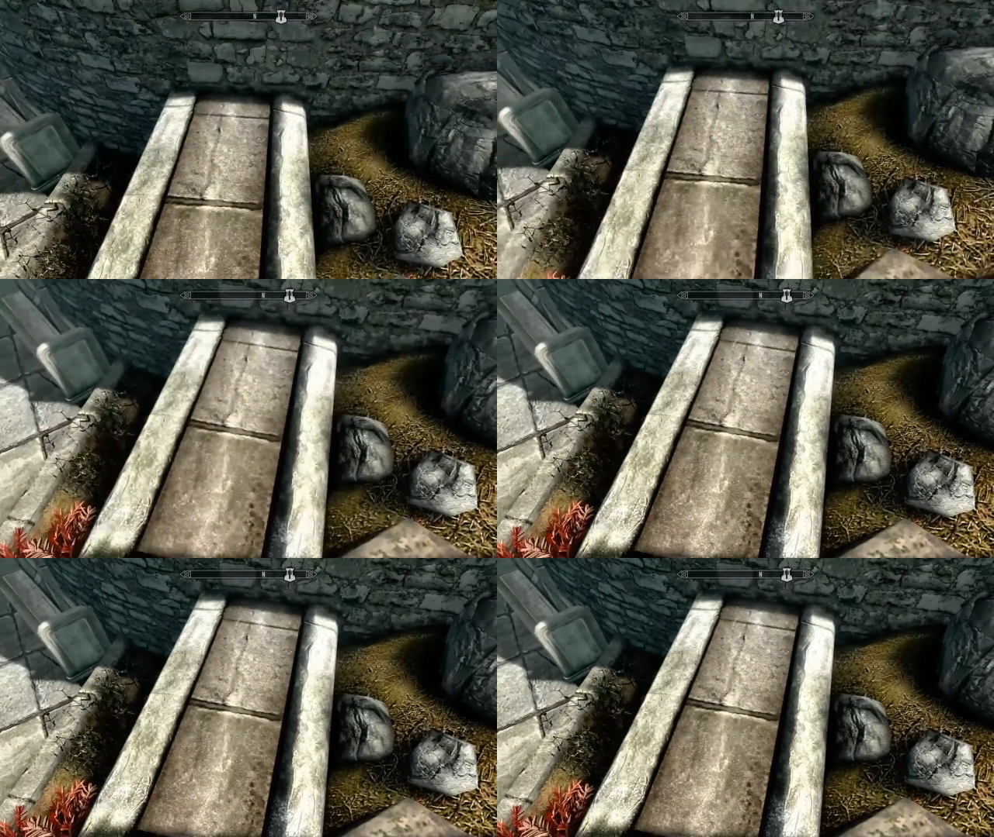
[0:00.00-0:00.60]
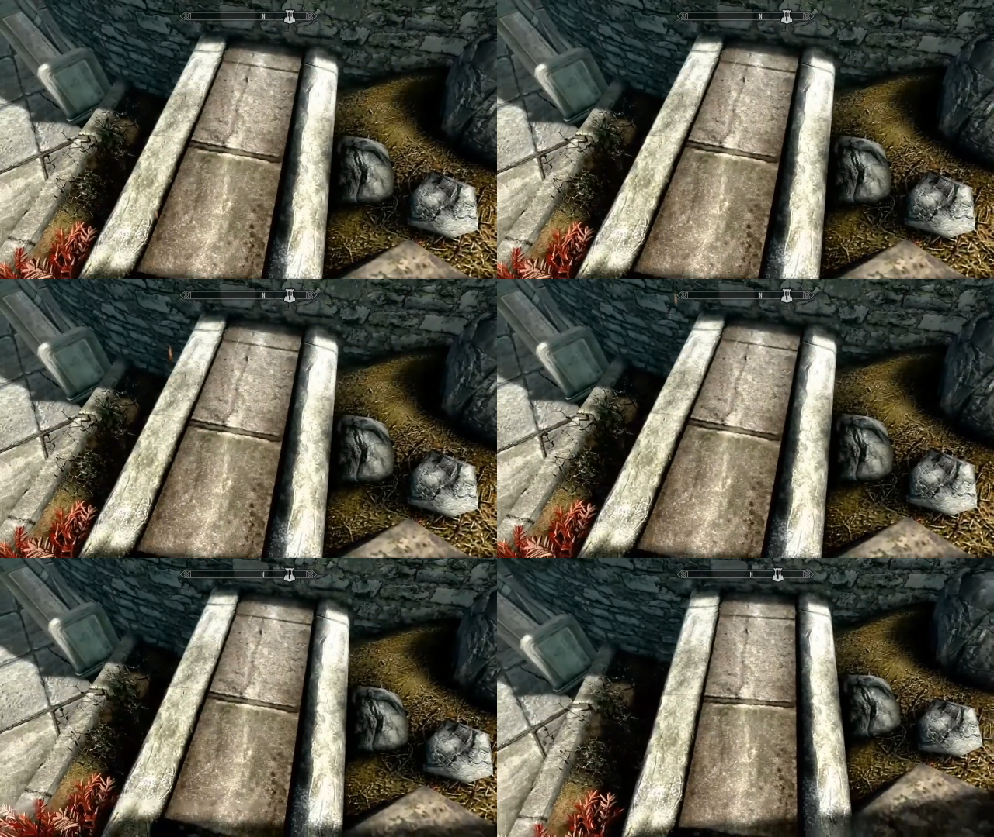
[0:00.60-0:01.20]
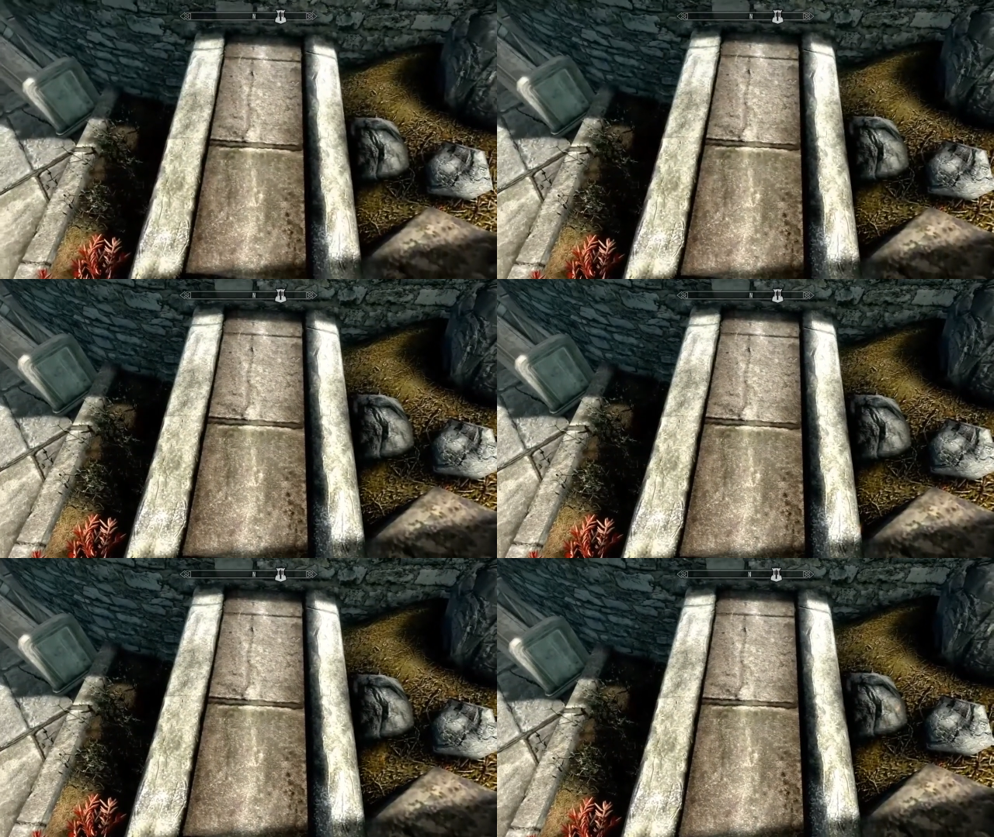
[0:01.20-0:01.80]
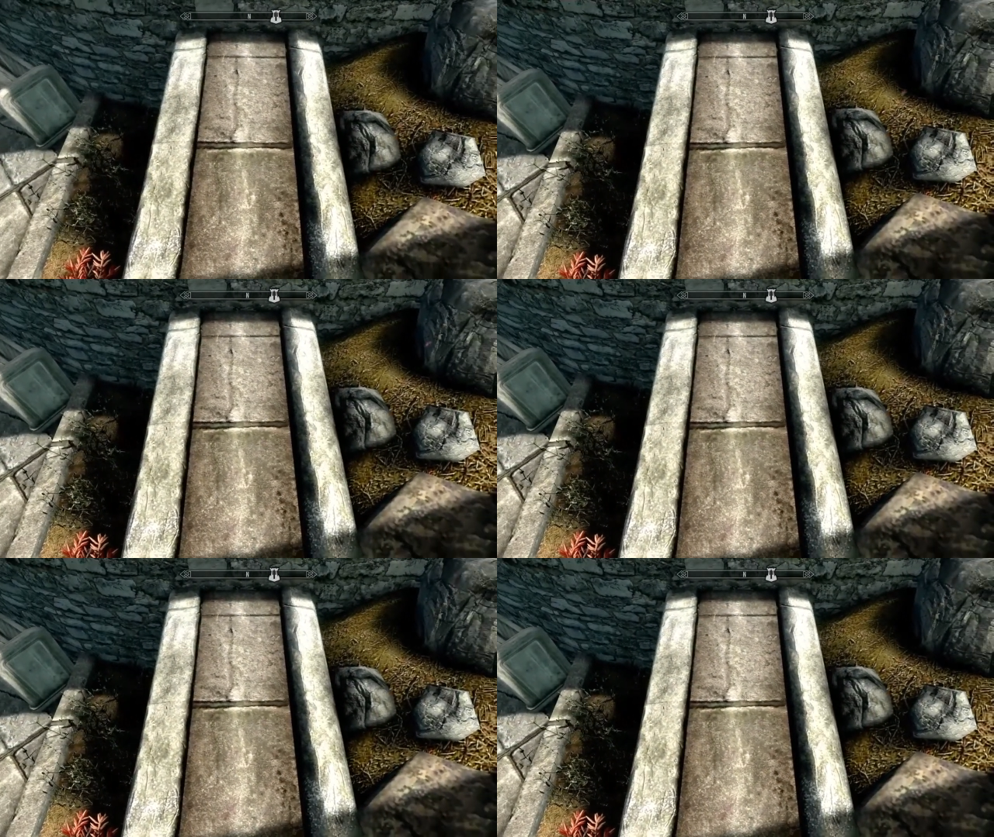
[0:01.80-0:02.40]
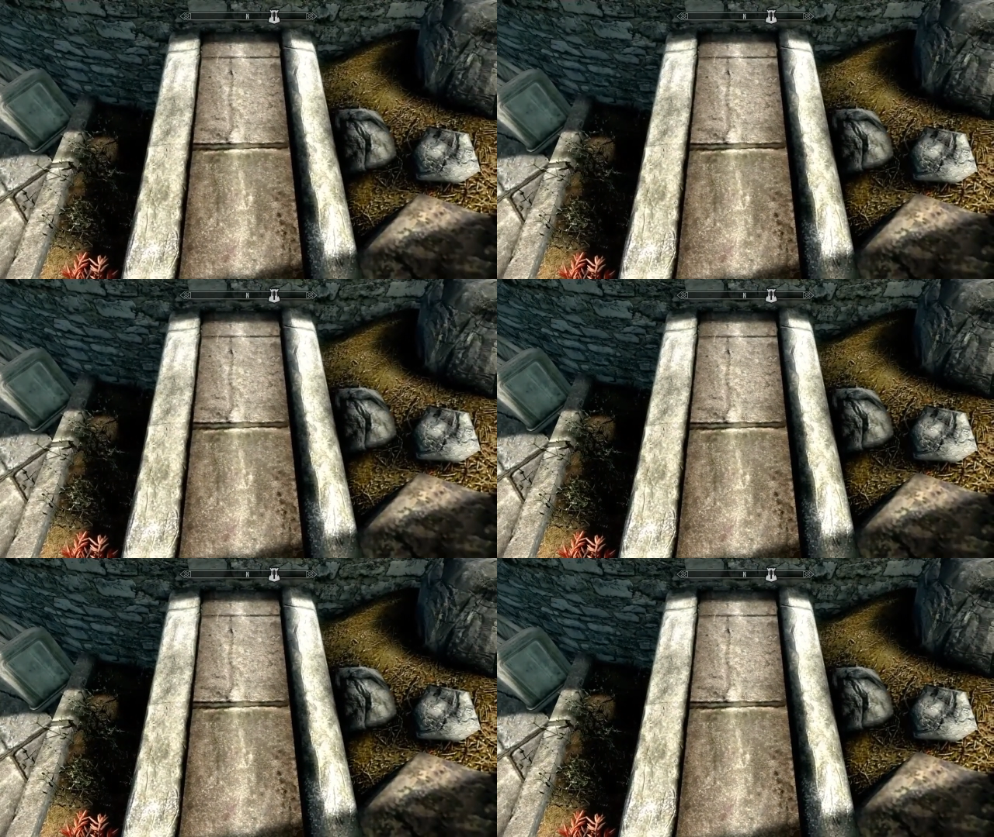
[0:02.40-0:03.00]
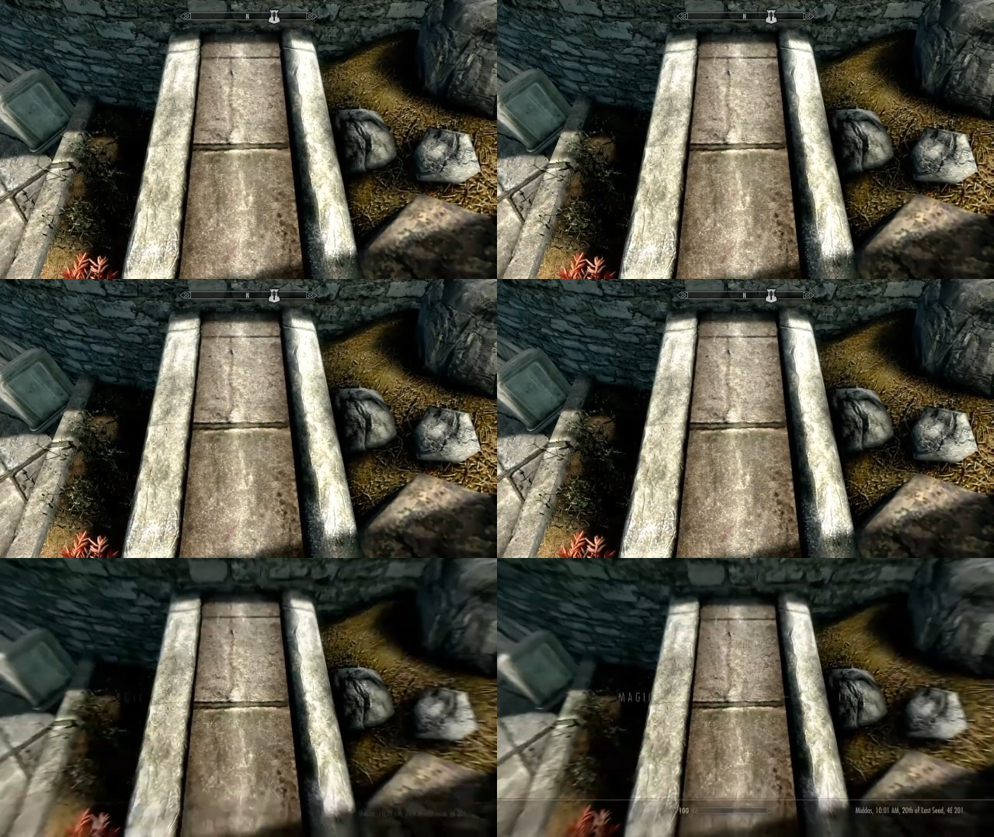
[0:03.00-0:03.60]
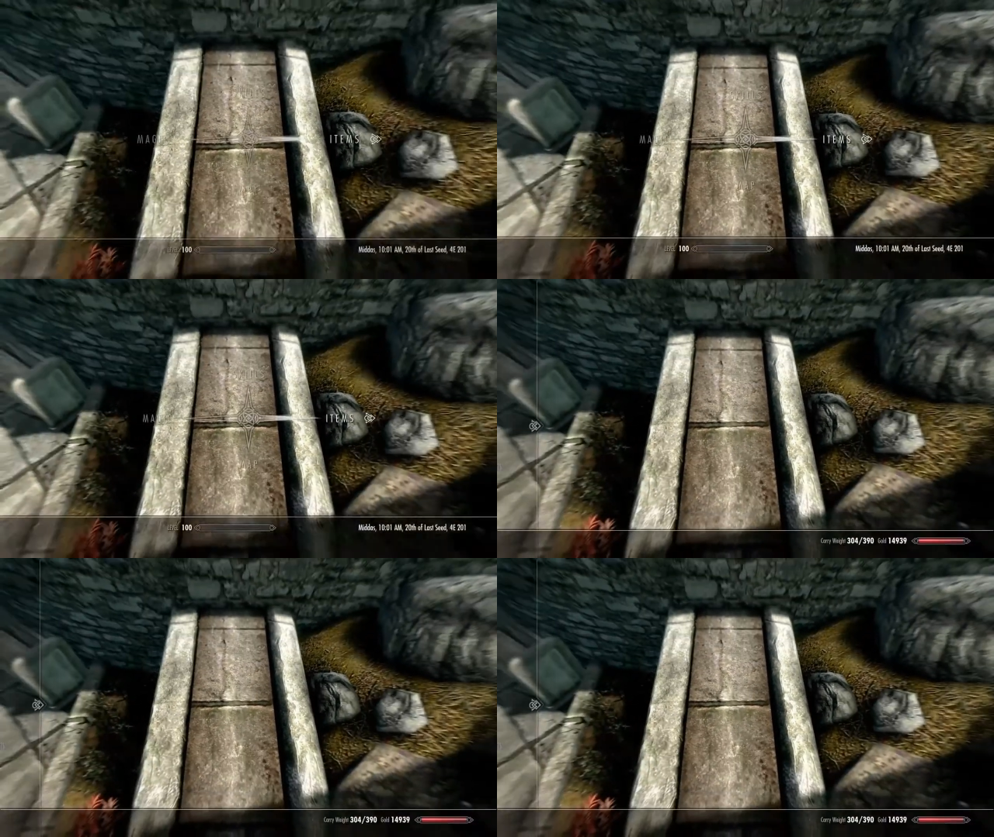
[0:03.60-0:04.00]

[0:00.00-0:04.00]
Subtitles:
[unreadable: no face in view]